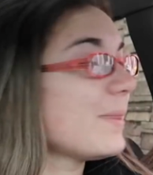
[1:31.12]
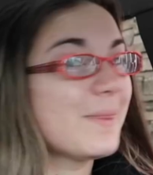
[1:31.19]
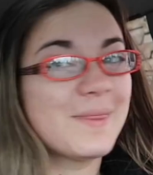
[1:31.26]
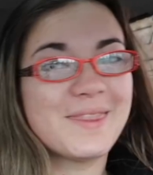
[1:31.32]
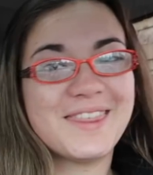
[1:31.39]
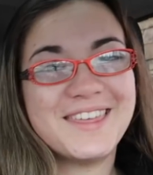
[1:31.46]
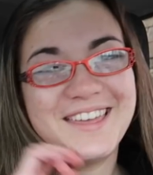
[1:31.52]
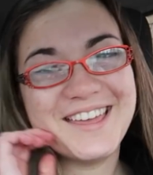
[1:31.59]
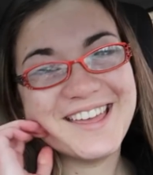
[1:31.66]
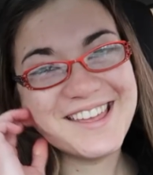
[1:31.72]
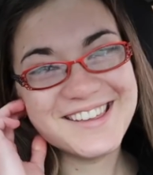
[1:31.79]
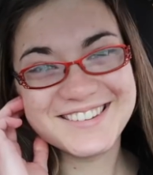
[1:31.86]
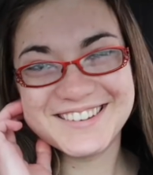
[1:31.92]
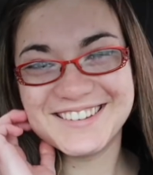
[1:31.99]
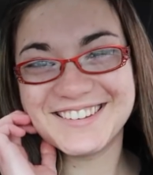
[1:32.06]
Okay.
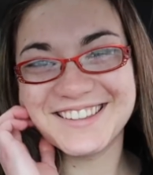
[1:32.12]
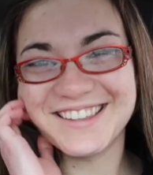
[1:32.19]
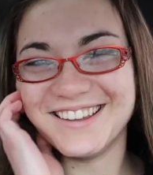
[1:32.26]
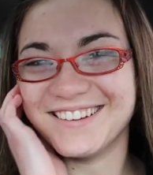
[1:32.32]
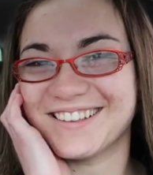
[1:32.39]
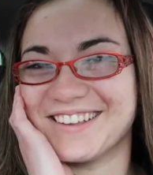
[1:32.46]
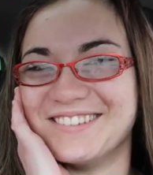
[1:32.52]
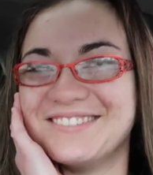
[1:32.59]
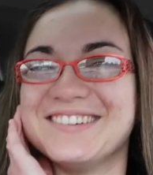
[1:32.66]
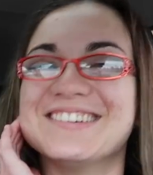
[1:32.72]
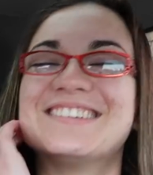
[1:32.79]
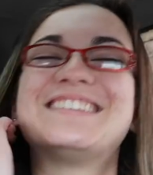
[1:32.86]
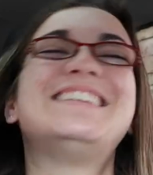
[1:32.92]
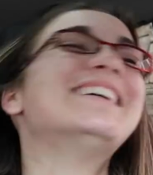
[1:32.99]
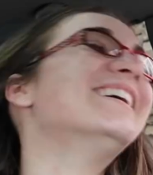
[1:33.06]
She's a little
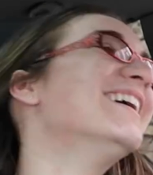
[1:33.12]
confused.